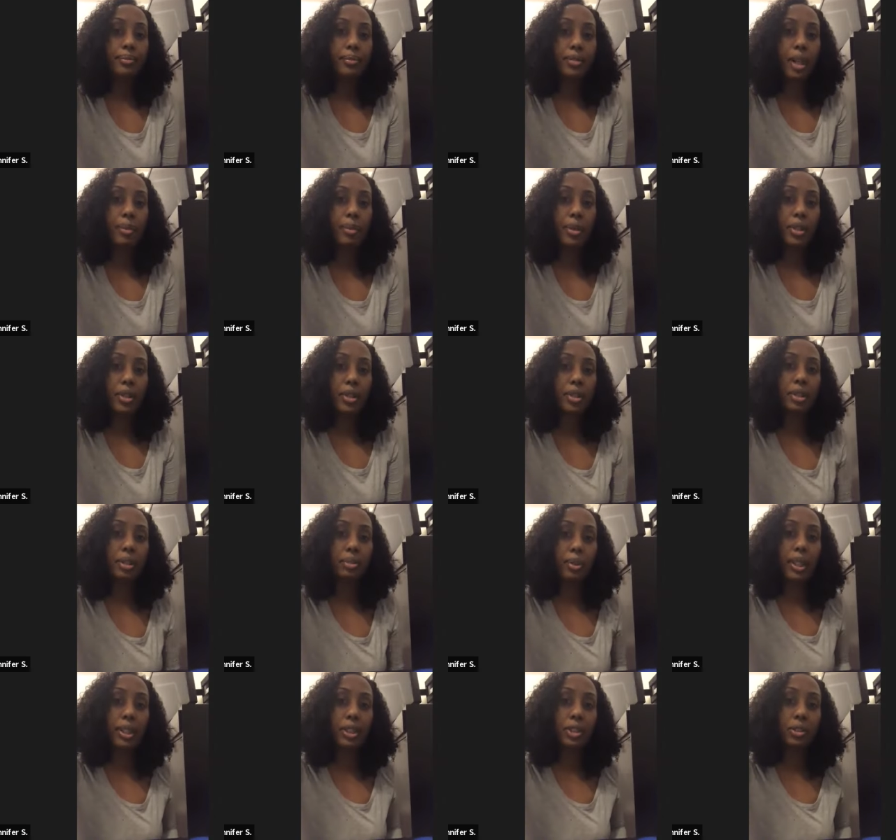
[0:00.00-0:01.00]
a nurse by
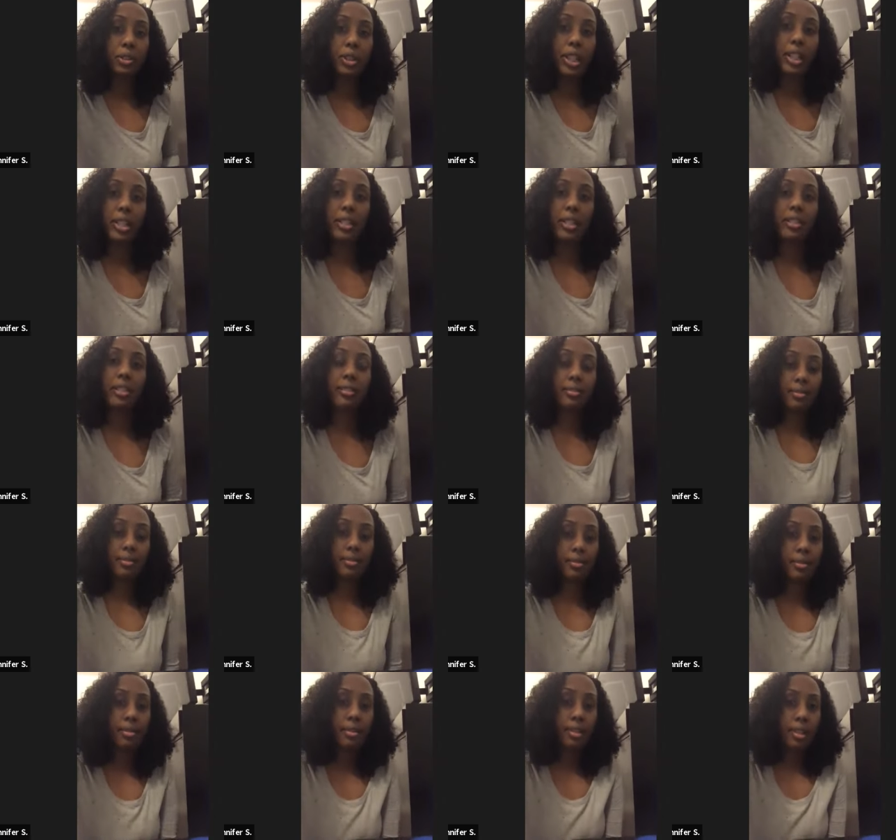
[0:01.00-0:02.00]
trade.
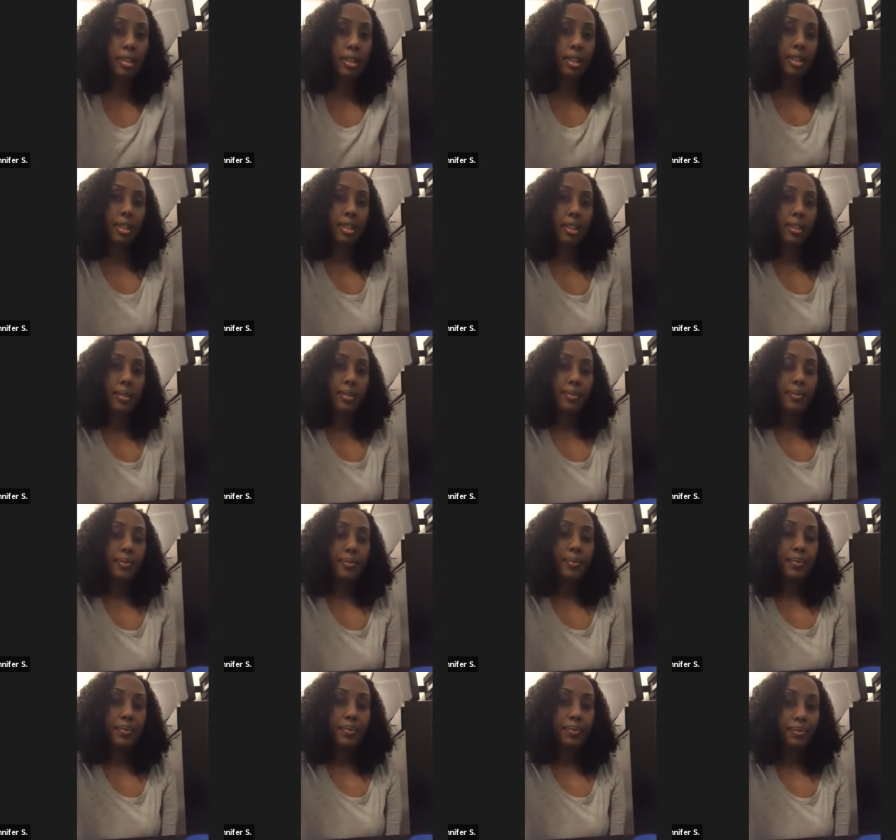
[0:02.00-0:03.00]

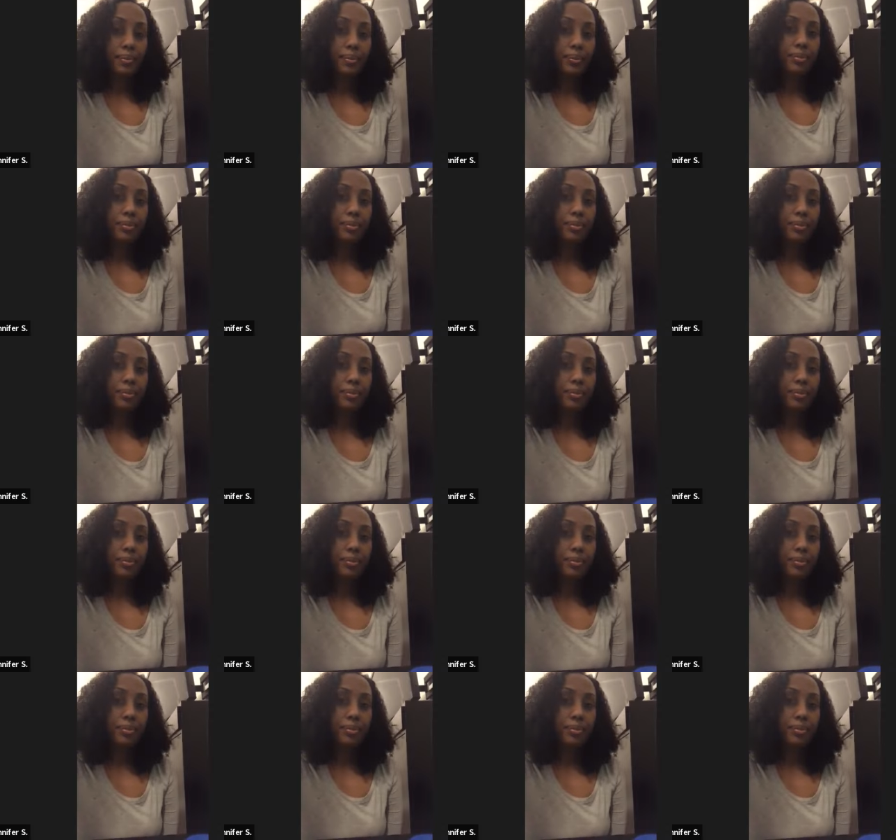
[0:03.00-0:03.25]
Okay.